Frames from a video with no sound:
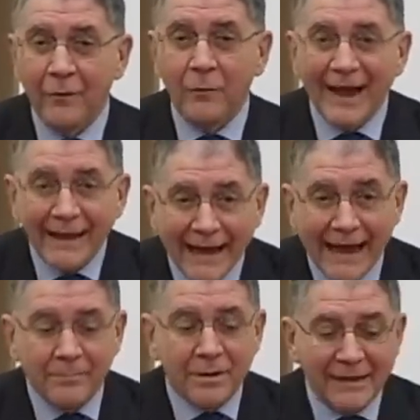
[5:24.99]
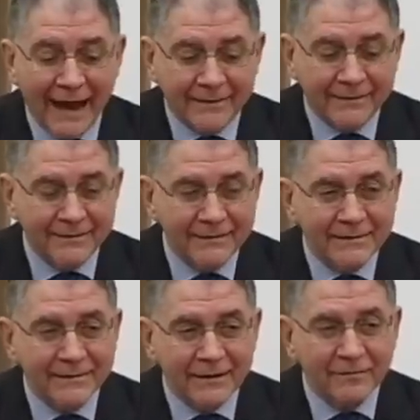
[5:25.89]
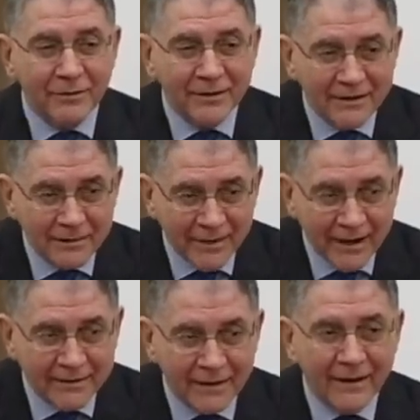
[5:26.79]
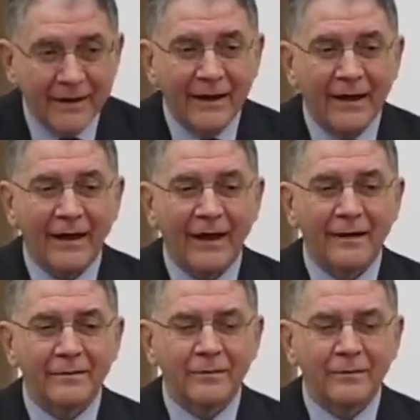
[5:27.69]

Why comes that Dietrich von Hildebrand uh,